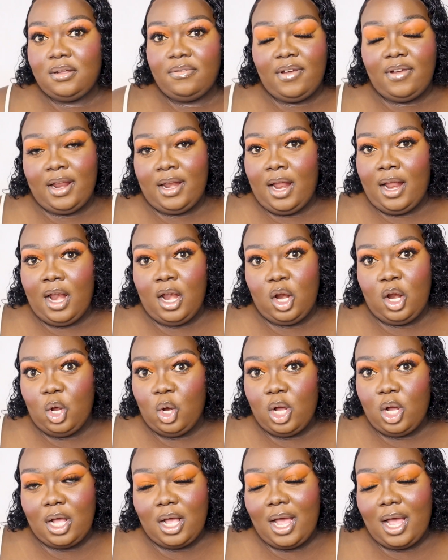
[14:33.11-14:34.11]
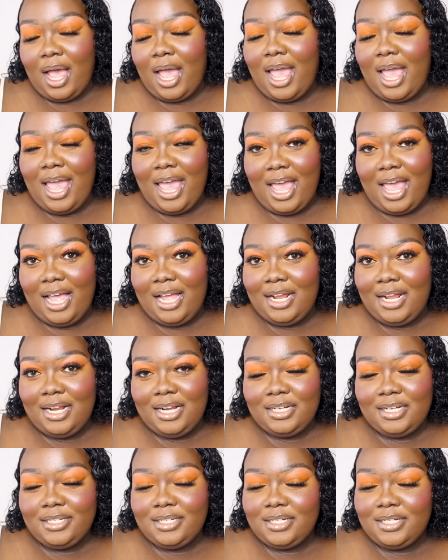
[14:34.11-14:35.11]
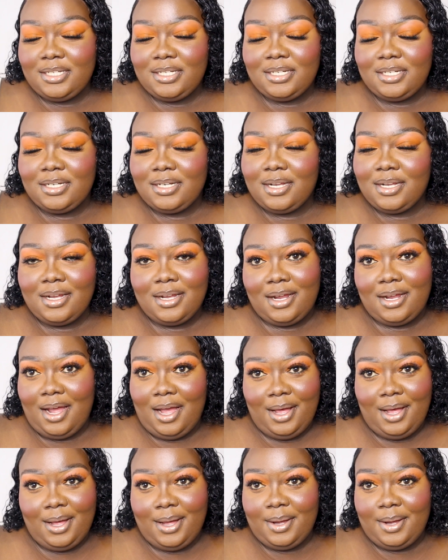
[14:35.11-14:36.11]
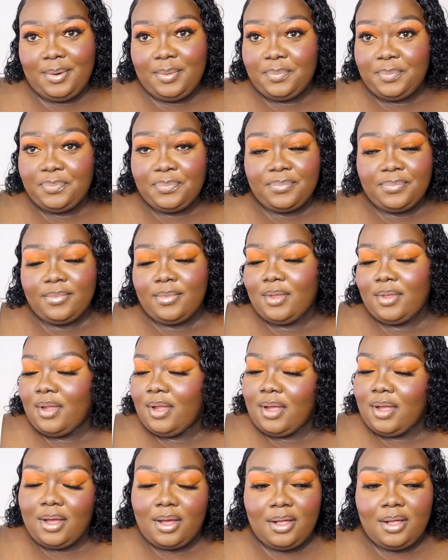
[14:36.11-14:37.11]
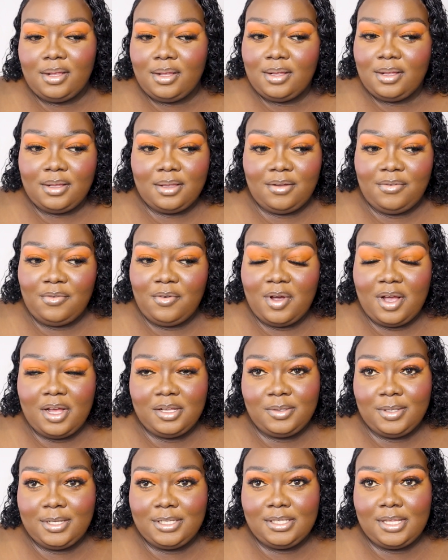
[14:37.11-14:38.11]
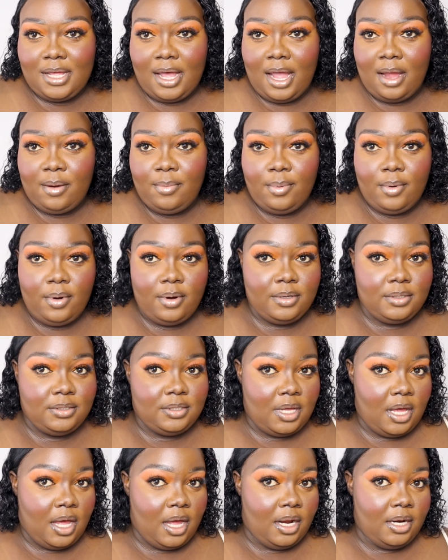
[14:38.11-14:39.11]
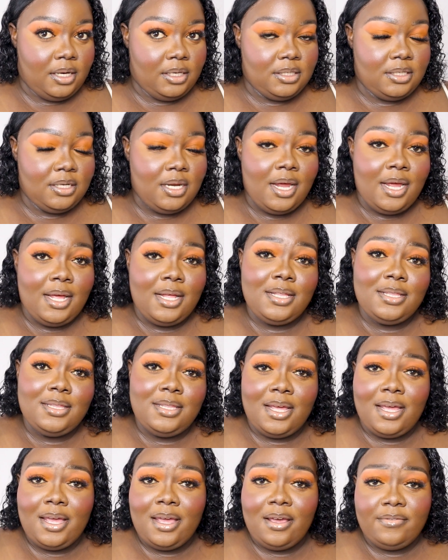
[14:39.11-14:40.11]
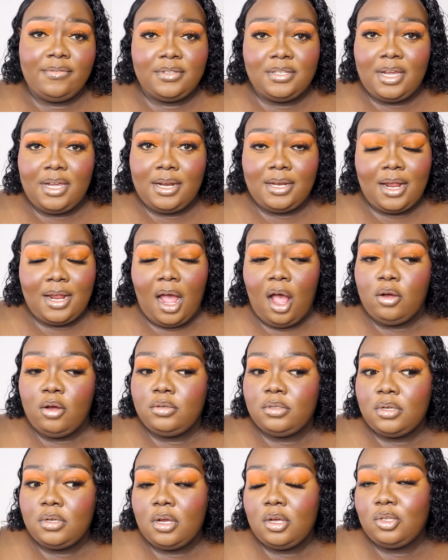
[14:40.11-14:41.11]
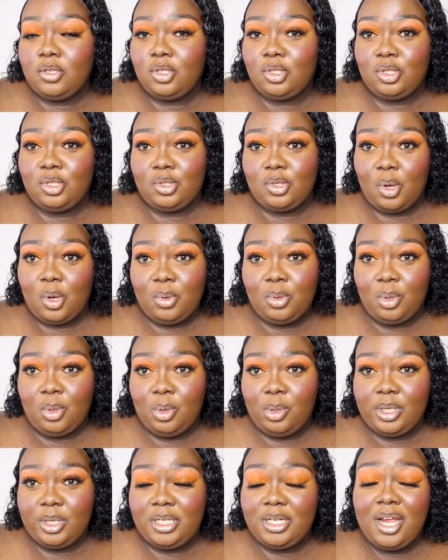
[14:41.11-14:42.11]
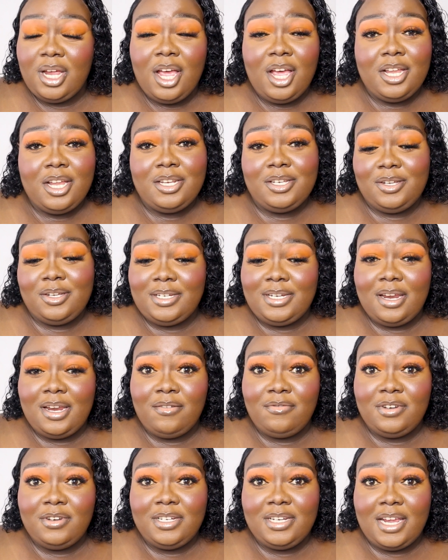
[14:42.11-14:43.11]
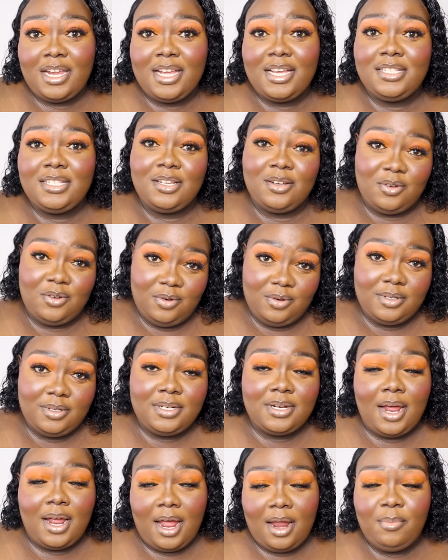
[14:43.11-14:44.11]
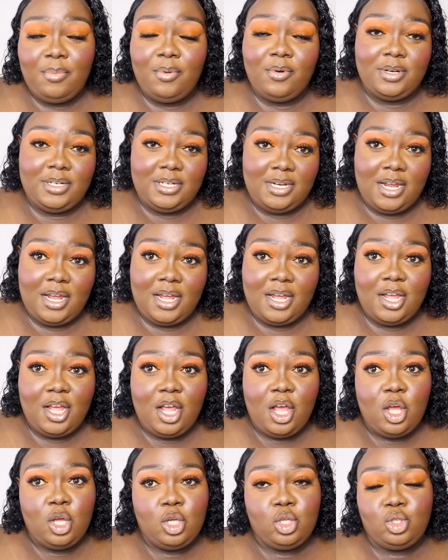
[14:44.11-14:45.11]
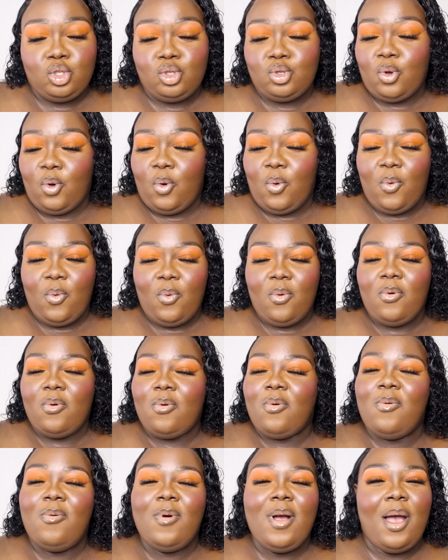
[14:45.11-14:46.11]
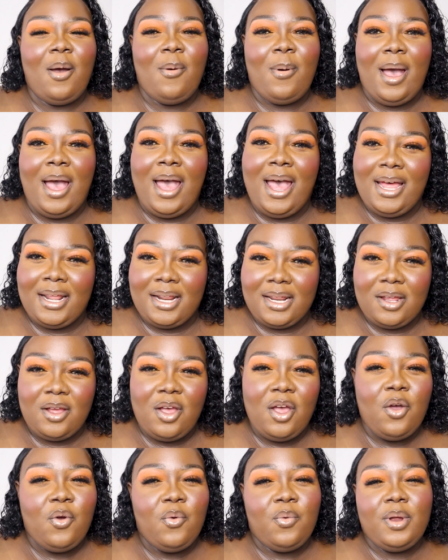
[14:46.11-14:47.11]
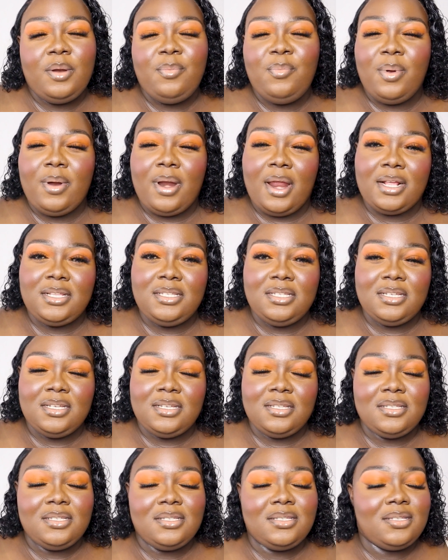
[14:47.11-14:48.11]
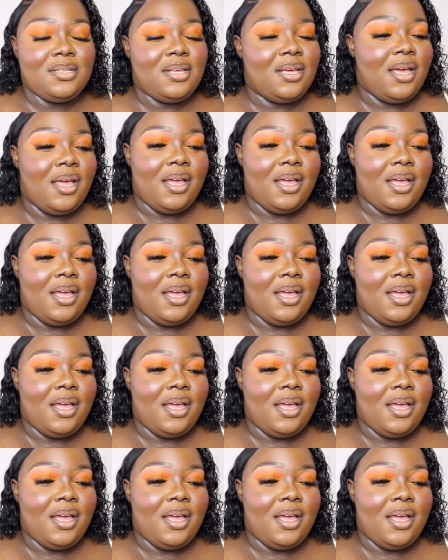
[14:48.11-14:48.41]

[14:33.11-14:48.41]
the final look, and yeah, the focus was the eyebrows and they have turned out so good. Not every day is a good eyebrow day, so with practice